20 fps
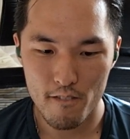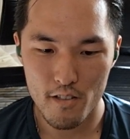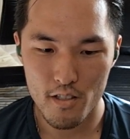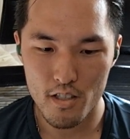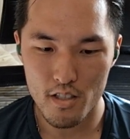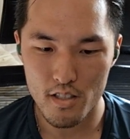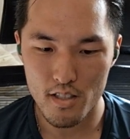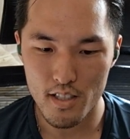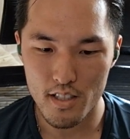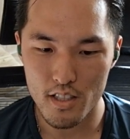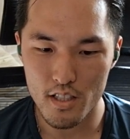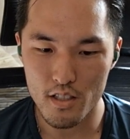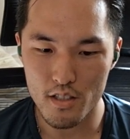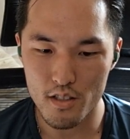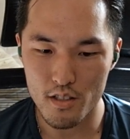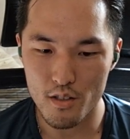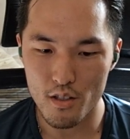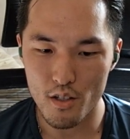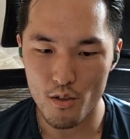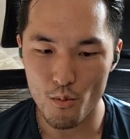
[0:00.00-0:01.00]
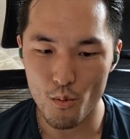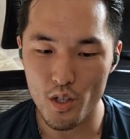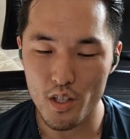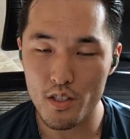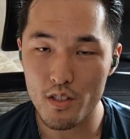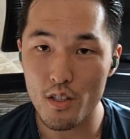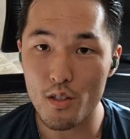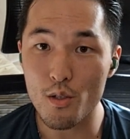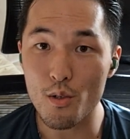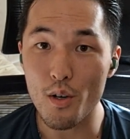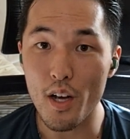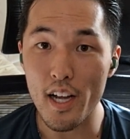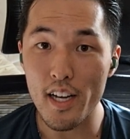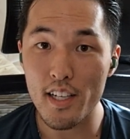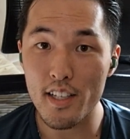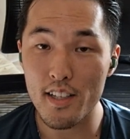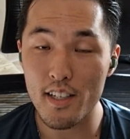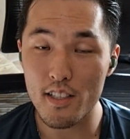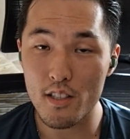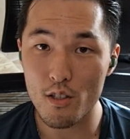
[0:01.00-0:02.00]
just like, you know, willing to do
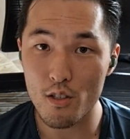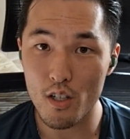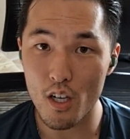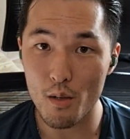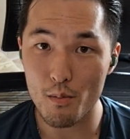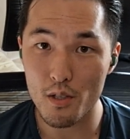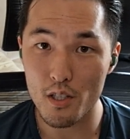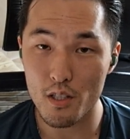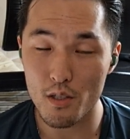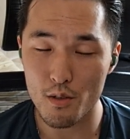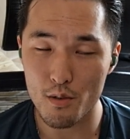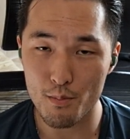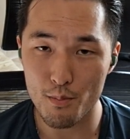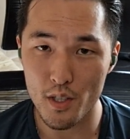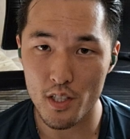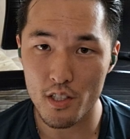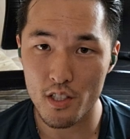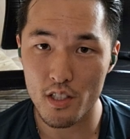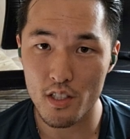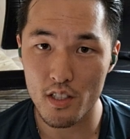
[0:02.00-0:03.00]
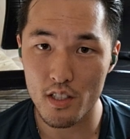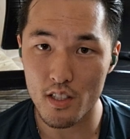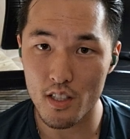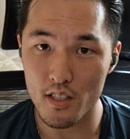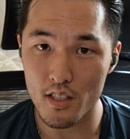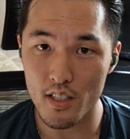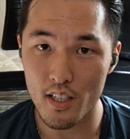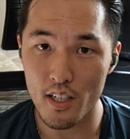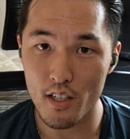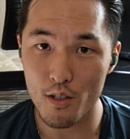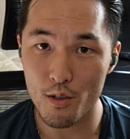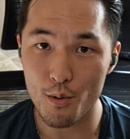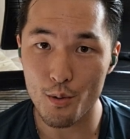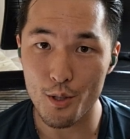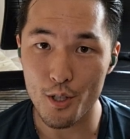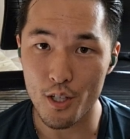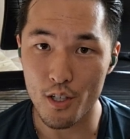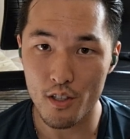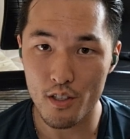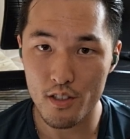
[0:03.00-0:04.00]
anything to accomplish his mission. Doesn't care
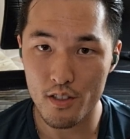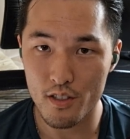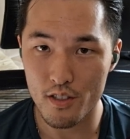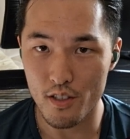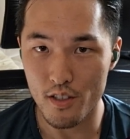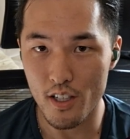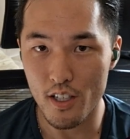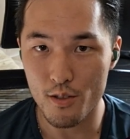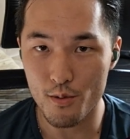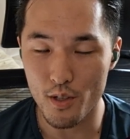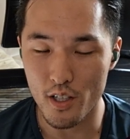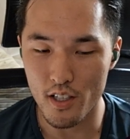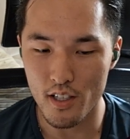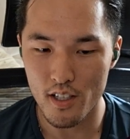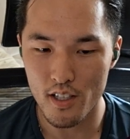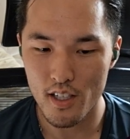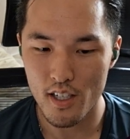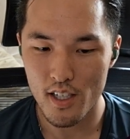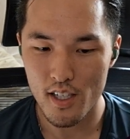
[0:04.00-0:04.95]
who he hurts. So that's why.